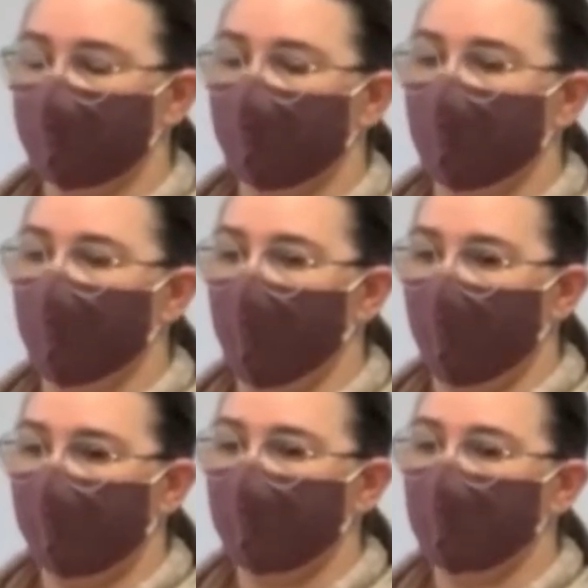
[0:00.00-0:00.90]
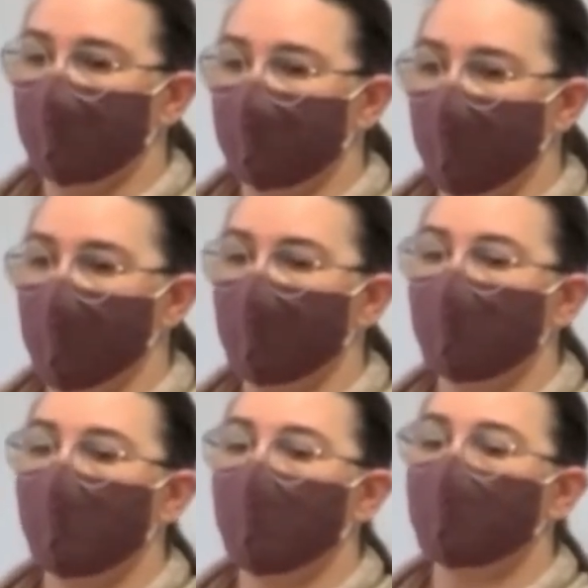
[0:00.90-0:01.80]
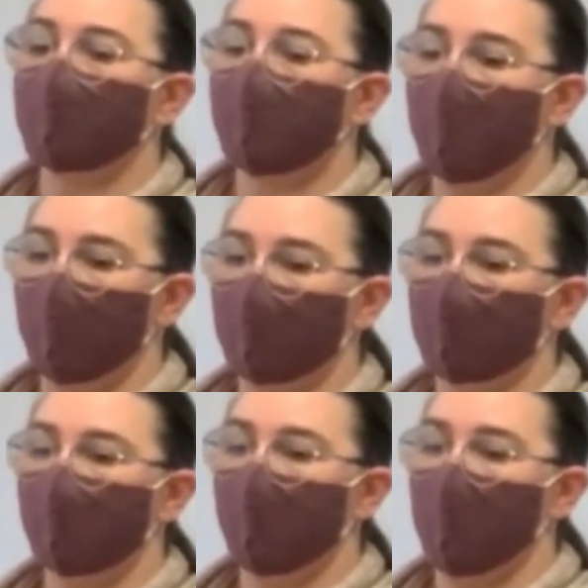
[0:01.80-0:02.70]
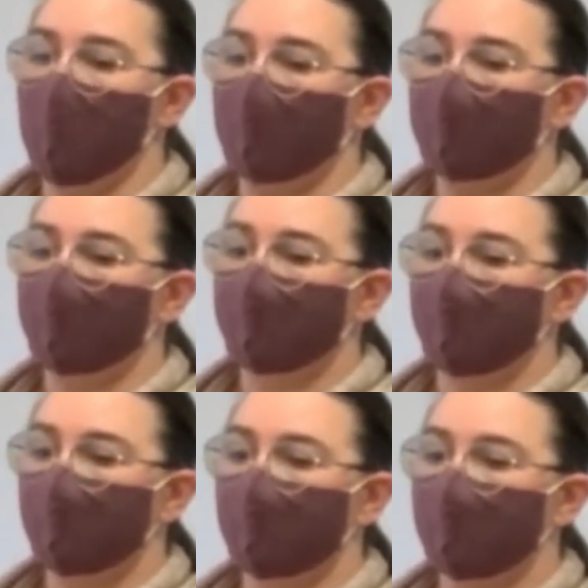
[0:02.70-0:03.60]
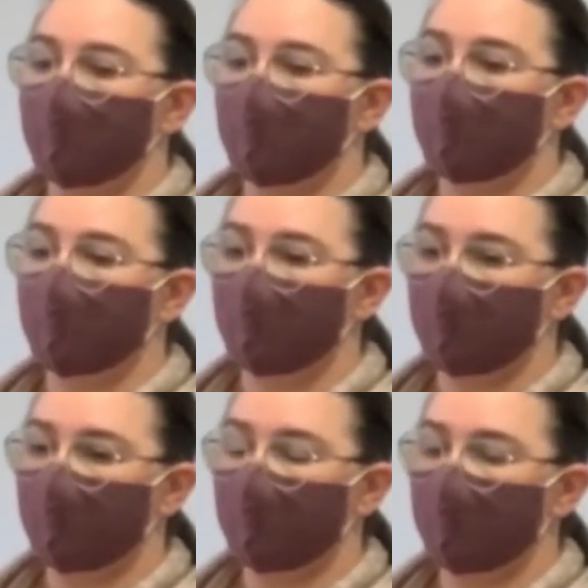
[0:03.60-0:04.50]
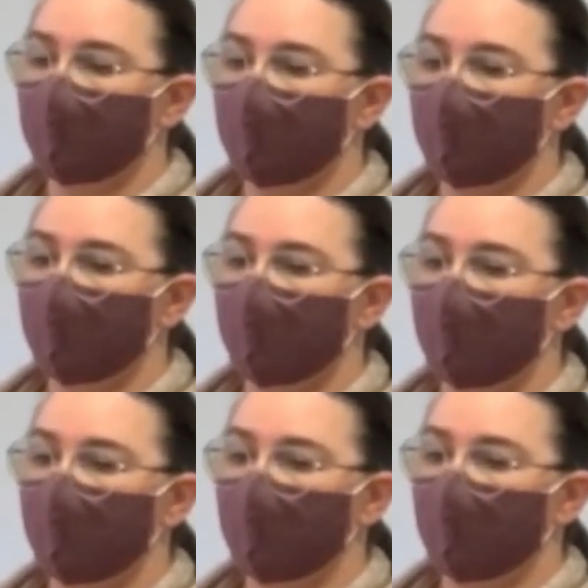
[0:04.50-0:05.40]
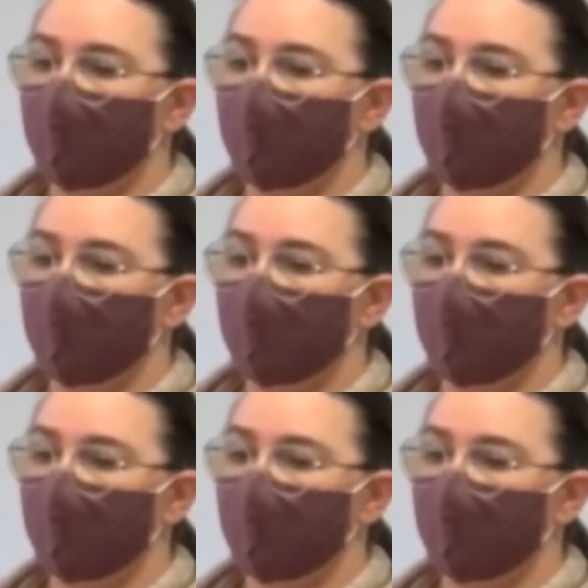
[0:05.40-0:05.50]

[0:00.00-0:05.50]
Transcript: This person isn't speaking.